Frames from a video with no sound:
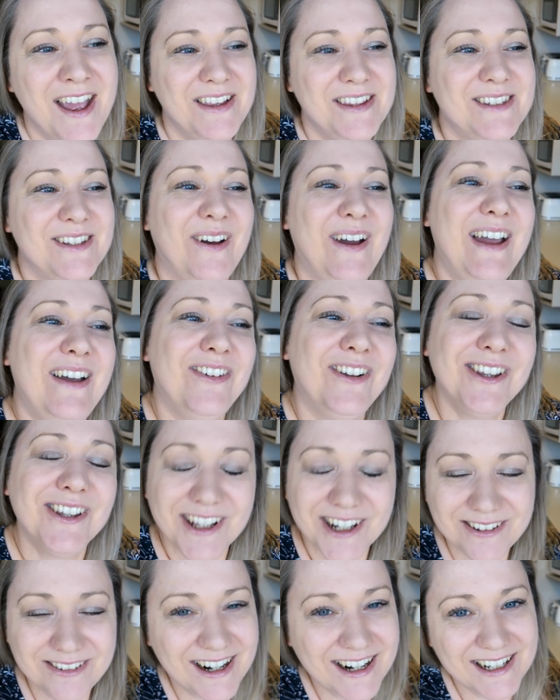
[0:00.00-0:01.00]
So I have a
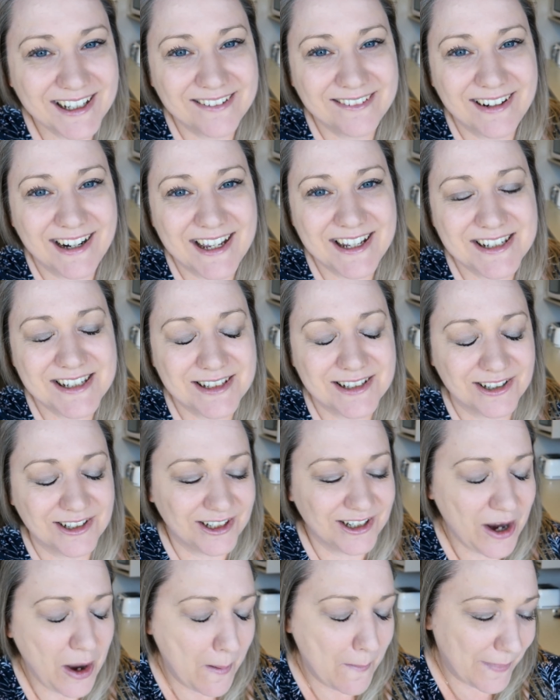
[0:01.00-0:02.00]
lot of running around to
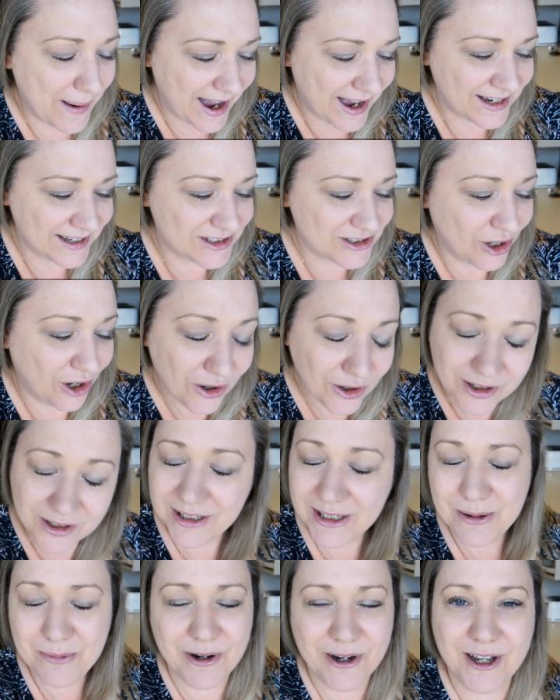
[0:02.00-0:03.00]
do, but
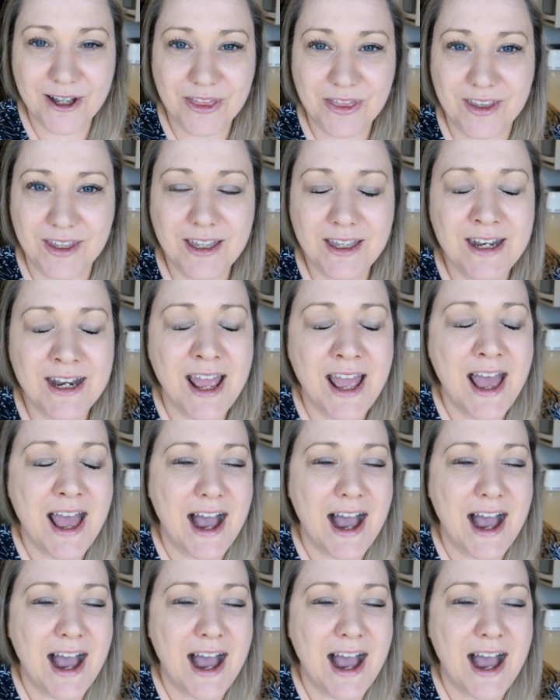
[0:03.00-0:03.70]
totally worth it.